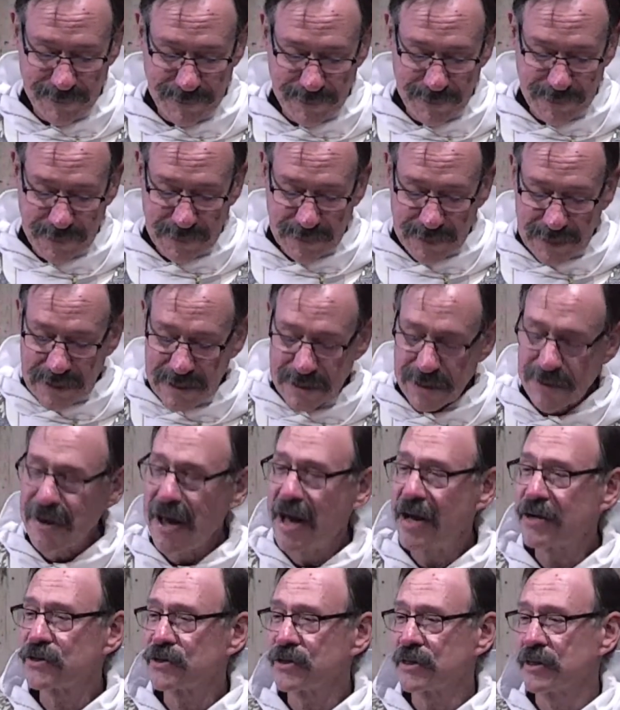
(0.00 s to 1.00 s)
These are
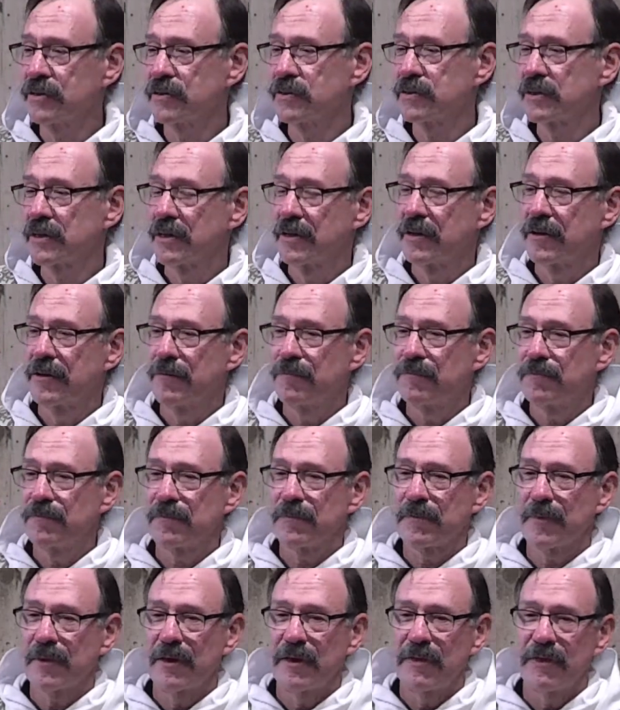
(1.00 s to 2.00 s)
actions
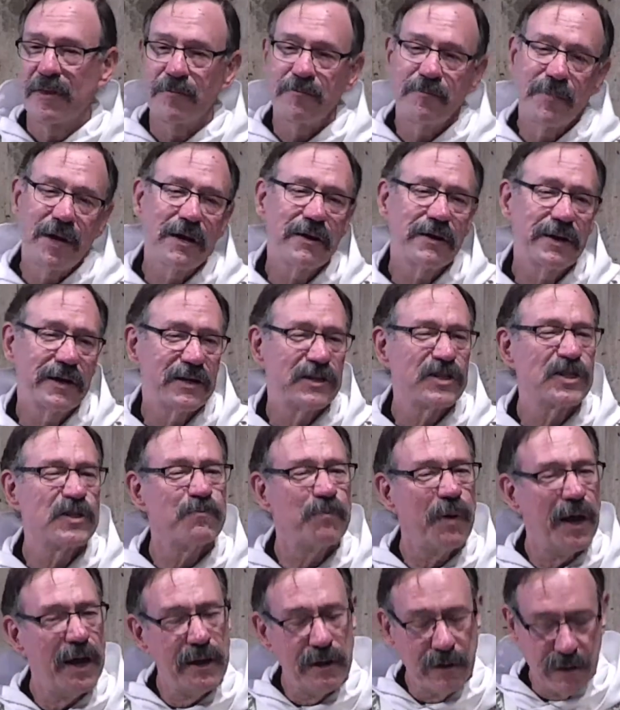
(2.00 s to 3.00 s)
that Mary
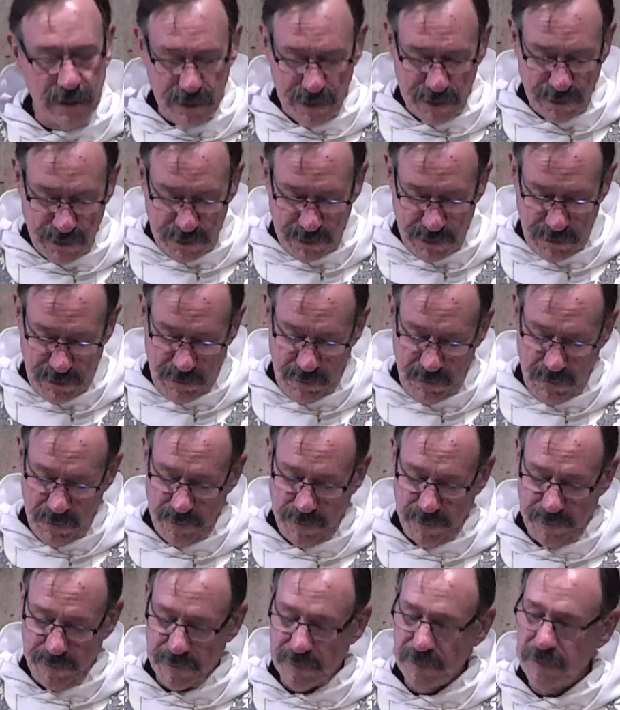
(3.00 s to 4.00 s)
aspired to
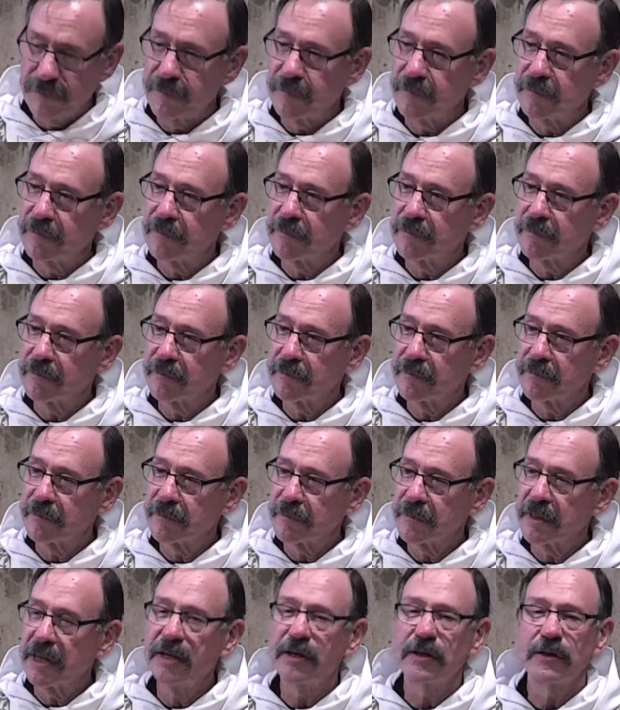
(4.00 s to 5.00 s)

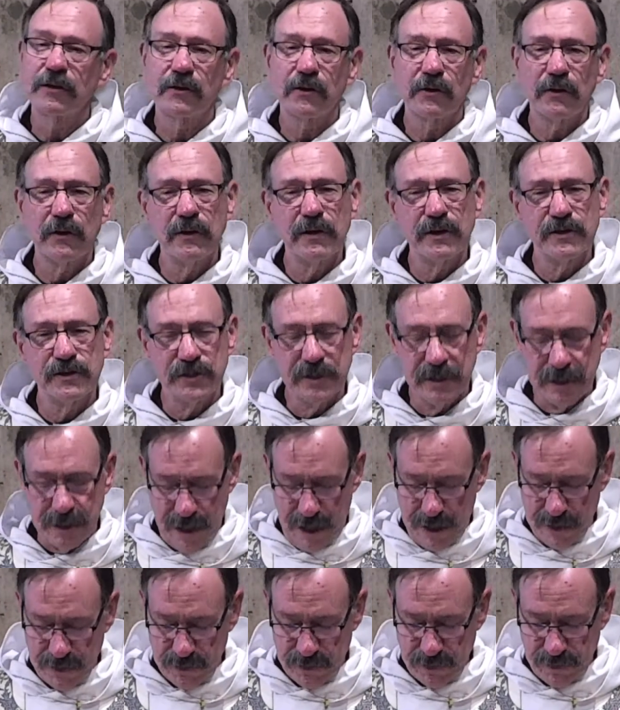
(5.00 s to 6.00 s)
and encouraged in
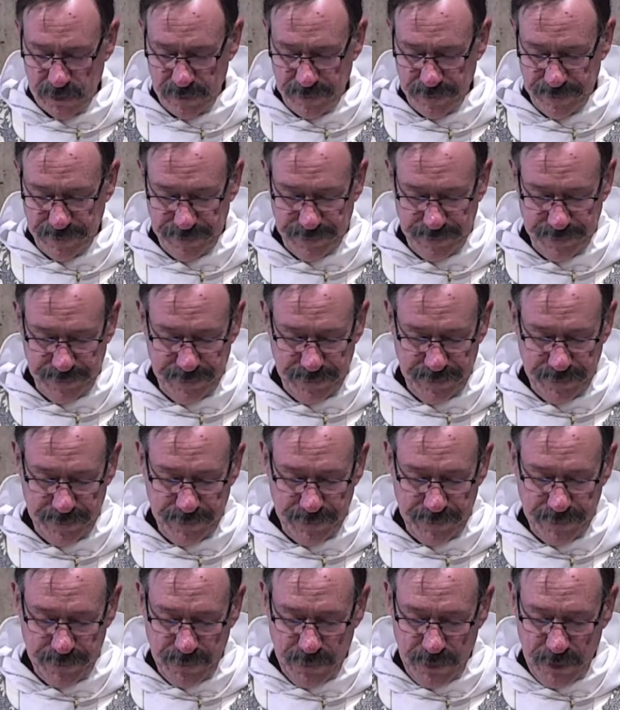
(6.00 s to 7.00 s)
us.
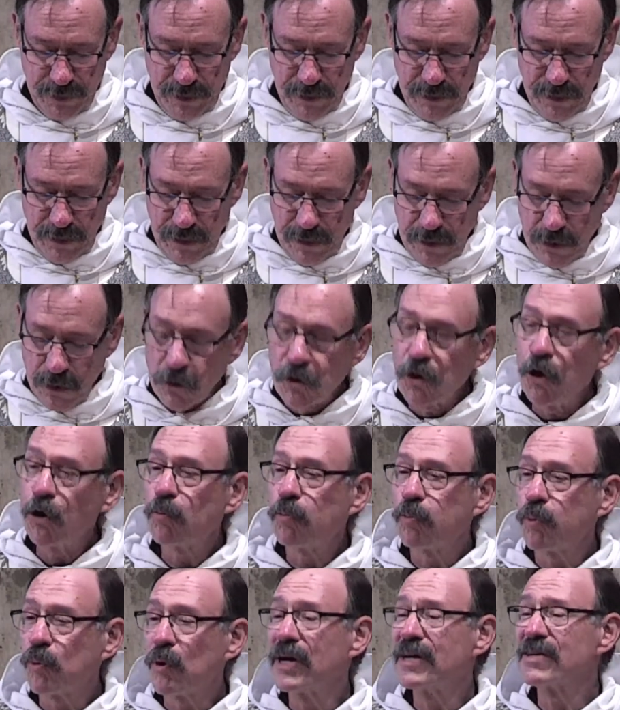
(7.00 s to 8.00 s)
Her hope
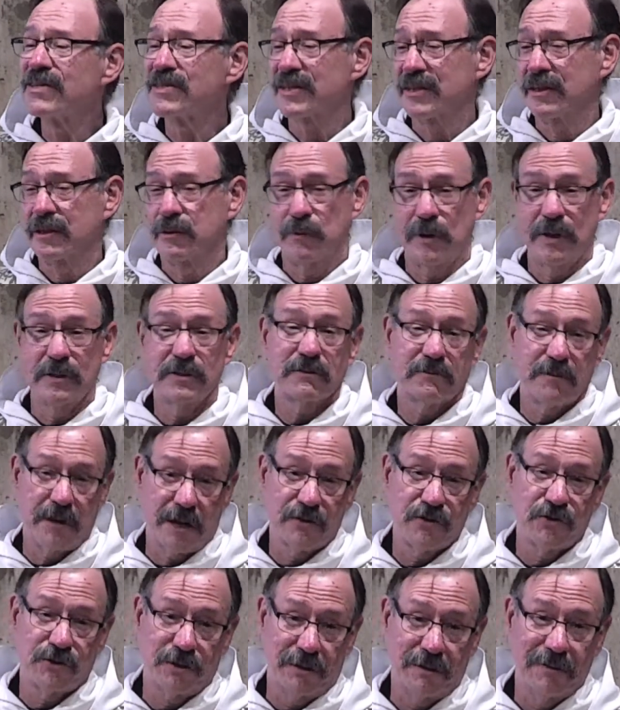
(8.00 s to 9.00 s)
was in the
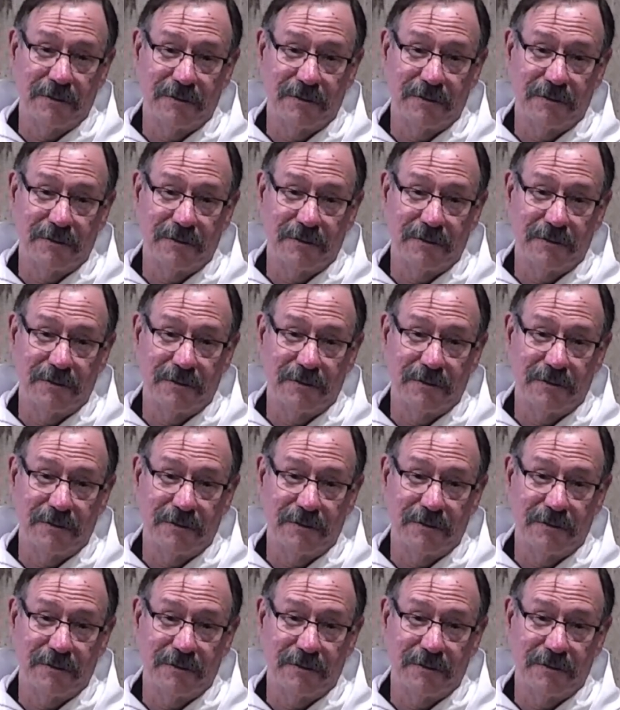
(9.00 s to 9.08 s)
resurrection,